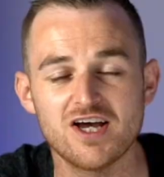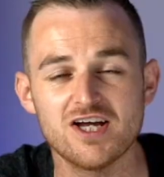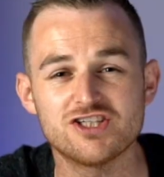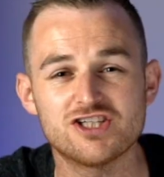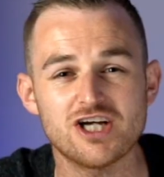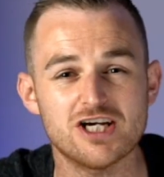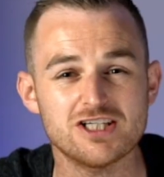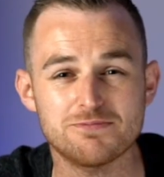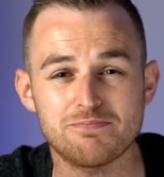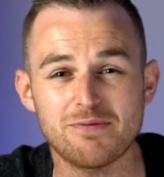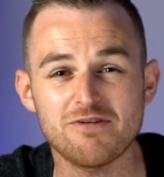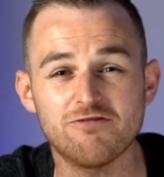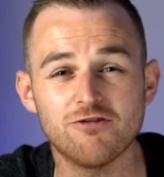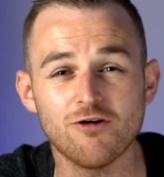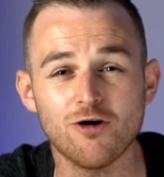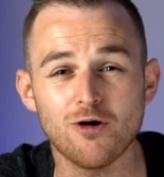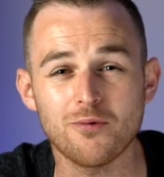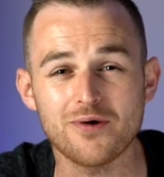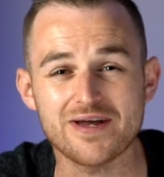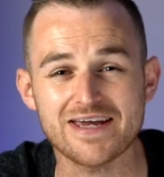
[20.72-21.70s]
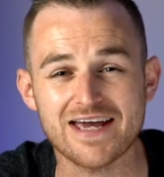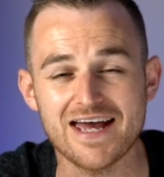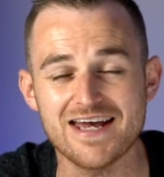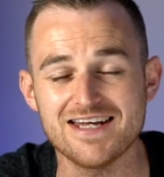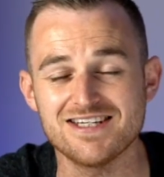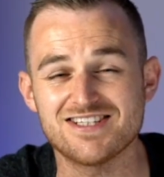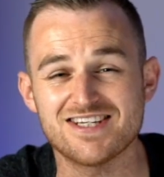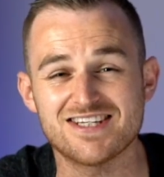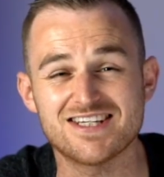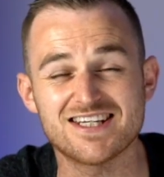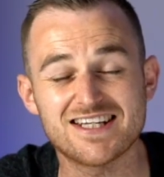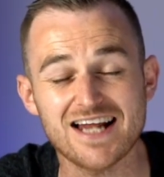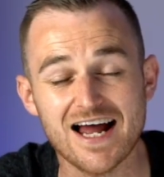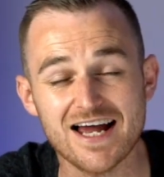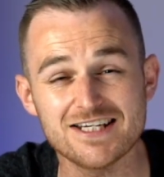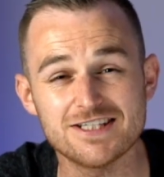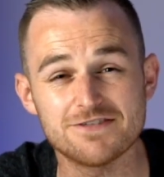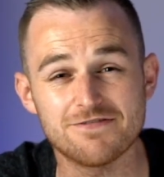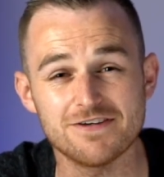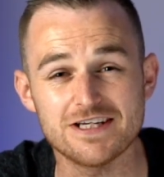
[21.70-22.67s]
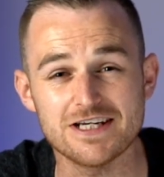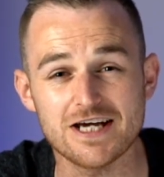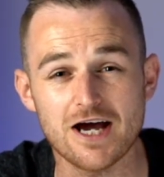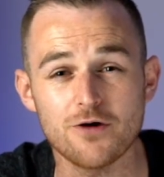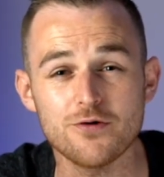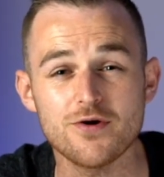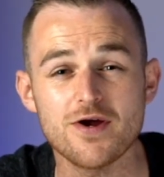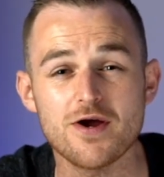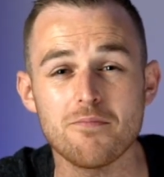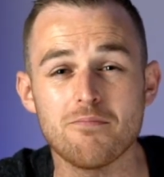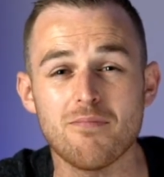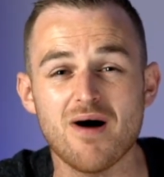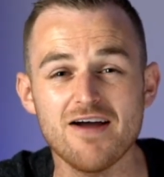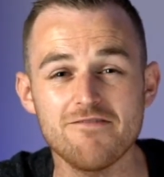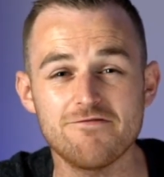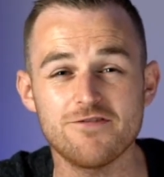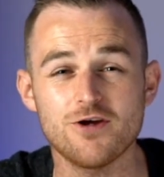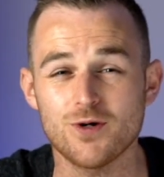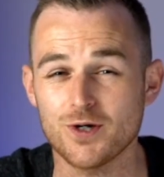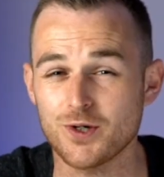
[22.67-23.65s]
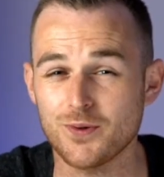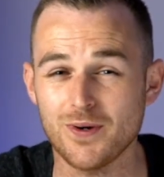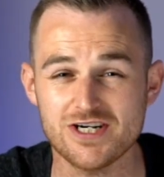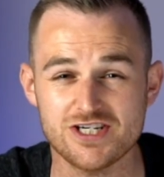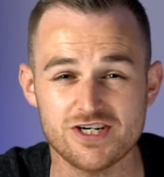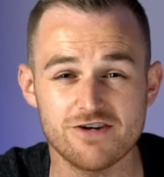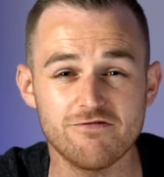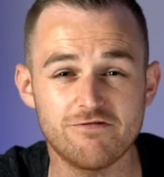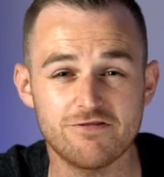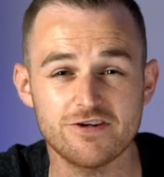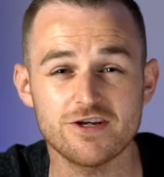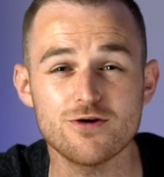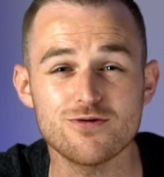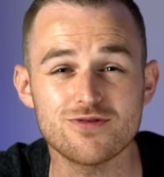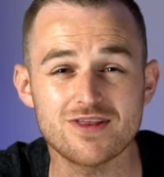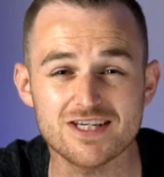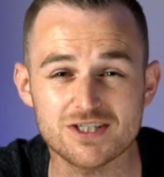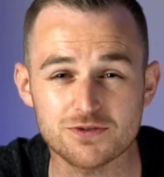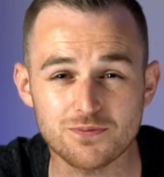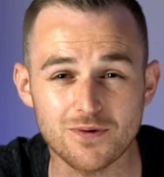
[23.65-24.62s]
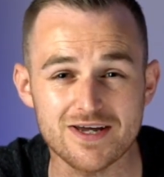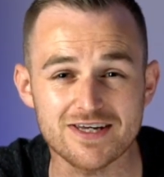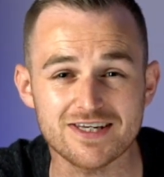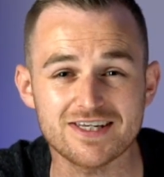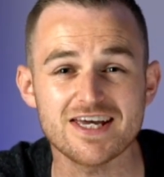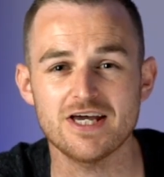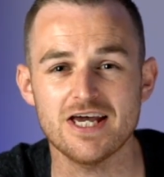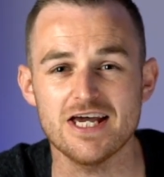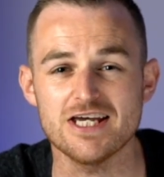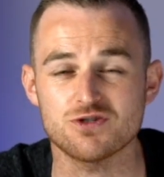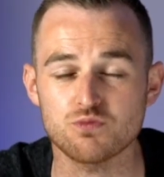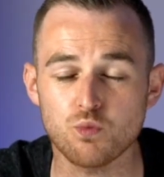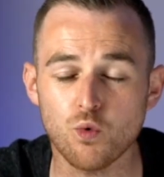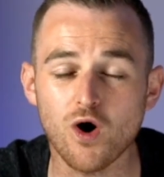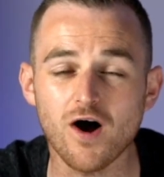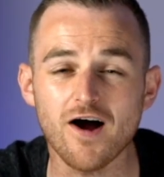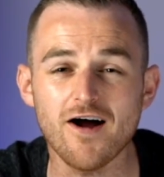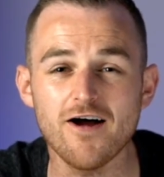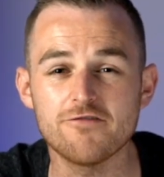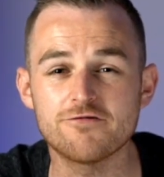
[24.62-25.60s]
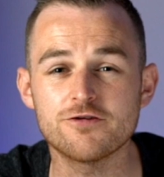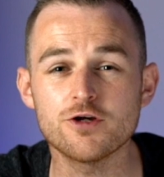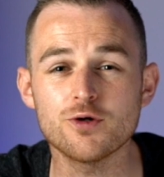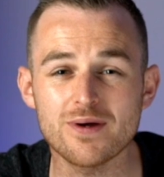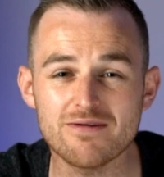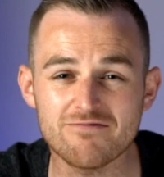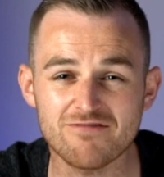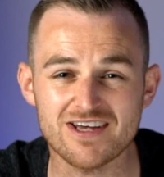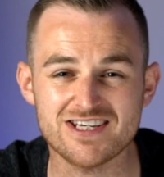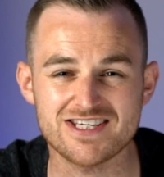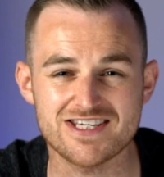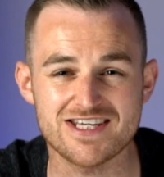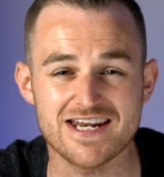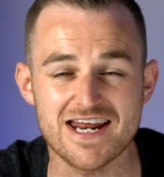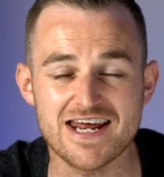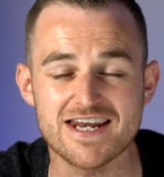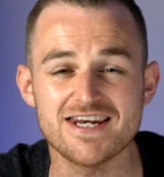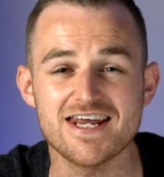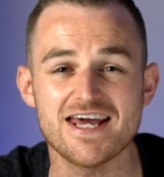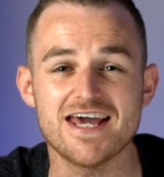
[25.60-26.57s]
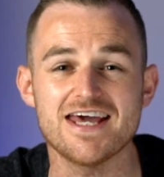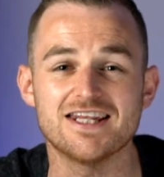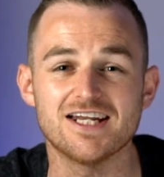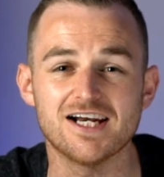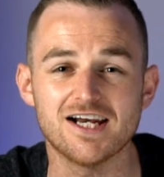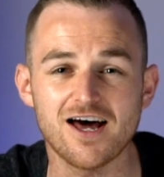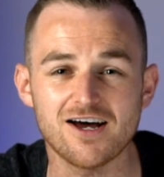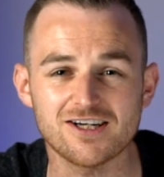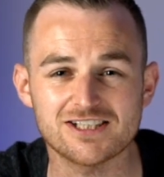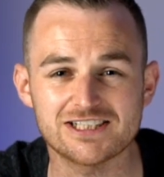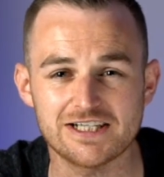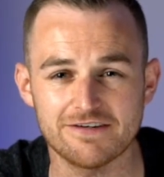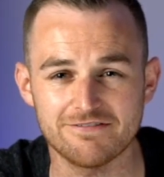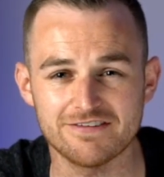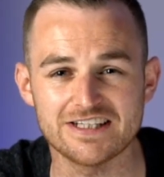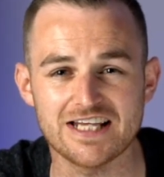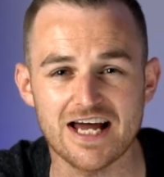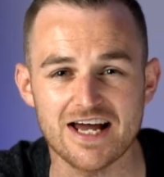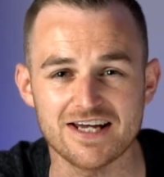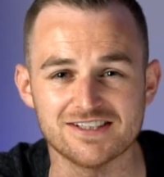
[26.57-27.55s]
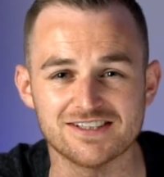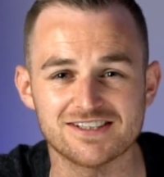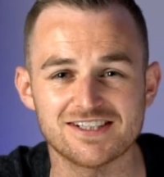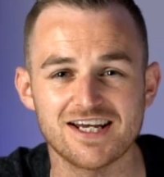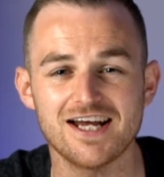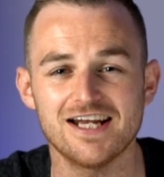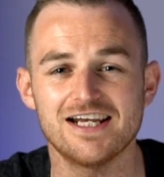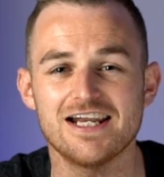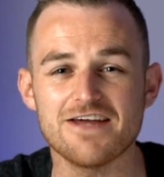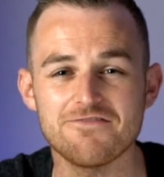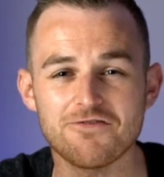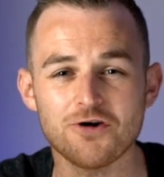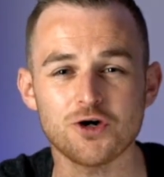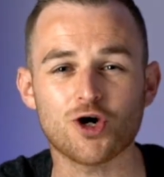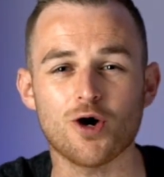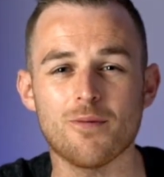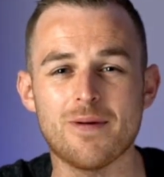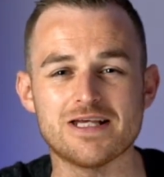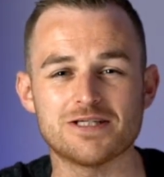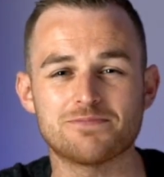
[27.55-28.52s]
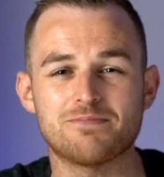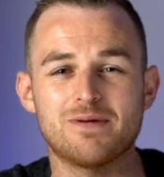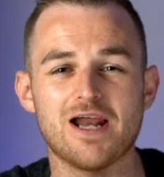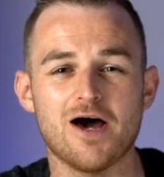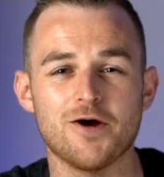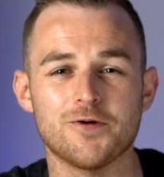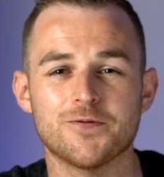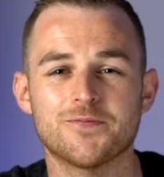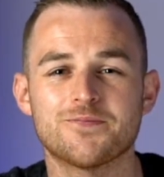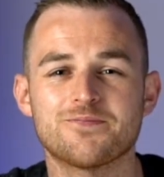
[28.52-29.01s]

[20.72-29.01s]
Just before we get into today's video, my viewer question for you this week is what have you invested in the last 7 days? Leave your comments below.